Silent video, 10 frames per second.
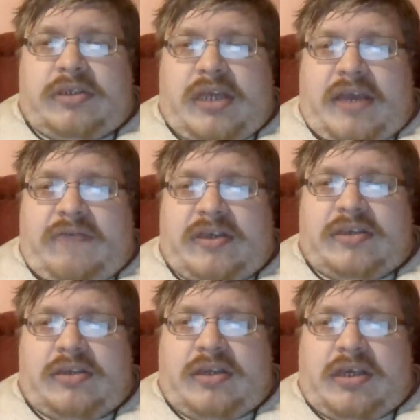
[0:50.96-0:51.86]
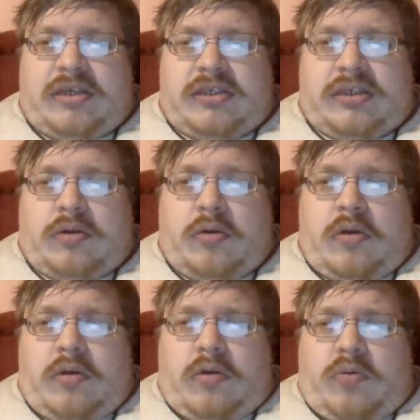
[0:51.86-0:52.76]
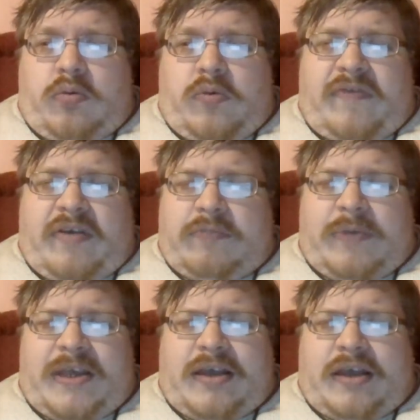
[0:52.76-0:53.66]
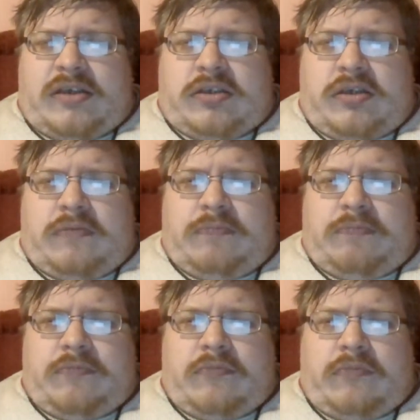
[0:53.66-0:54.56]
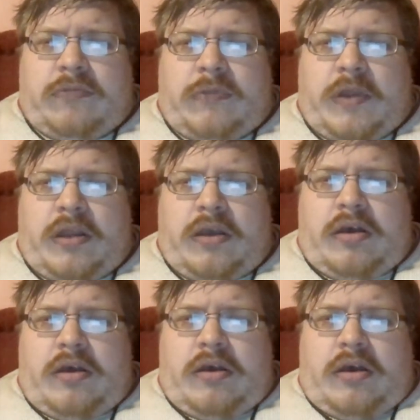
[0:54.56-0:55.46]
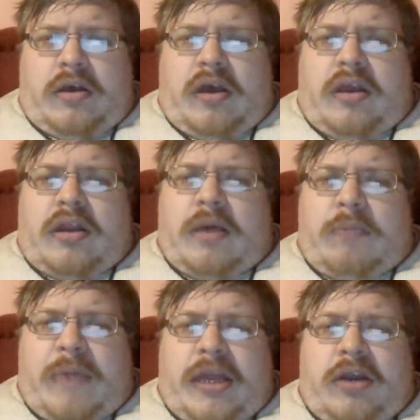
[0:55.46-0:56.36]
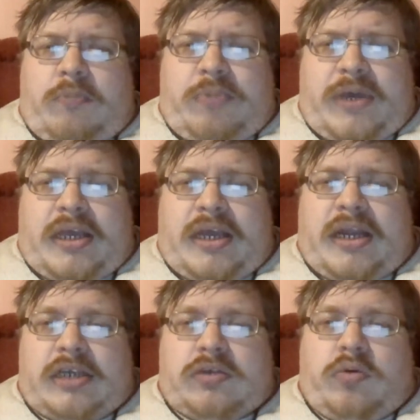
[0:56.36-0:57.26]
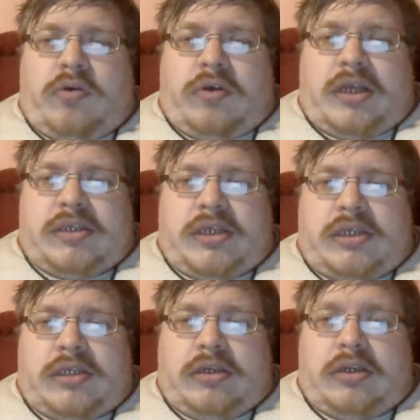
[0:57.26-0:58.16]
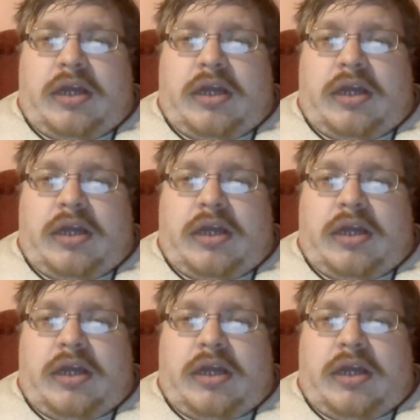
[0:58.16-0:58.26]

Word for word: There may not be an actual organisation that I have a placement with, but I know I am there when I am in a position to help.